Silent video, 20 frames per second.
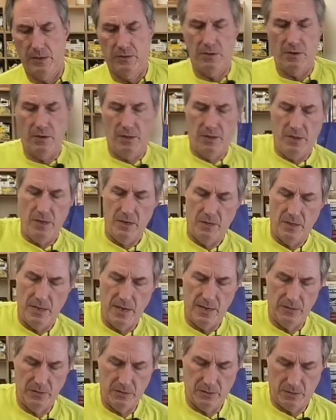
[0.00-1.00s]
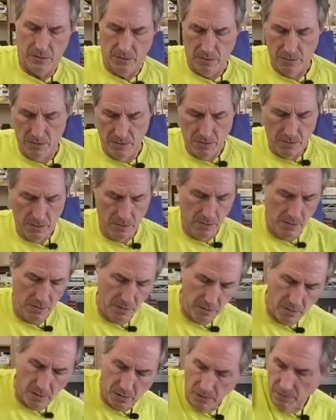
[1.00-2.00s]
So I think that's
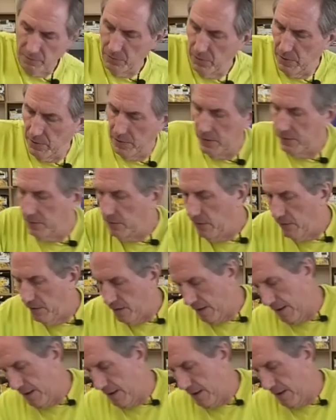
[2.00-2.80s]
all of it, isn't it?